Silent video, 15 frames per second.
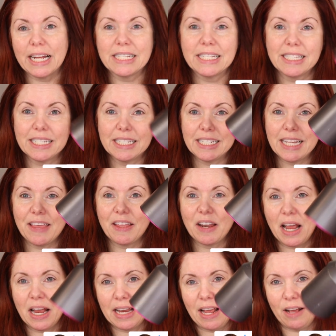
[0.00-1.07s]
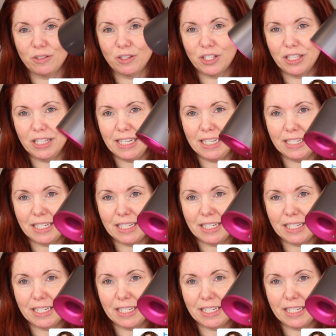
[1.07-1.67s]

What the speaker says: it's the day that I announced the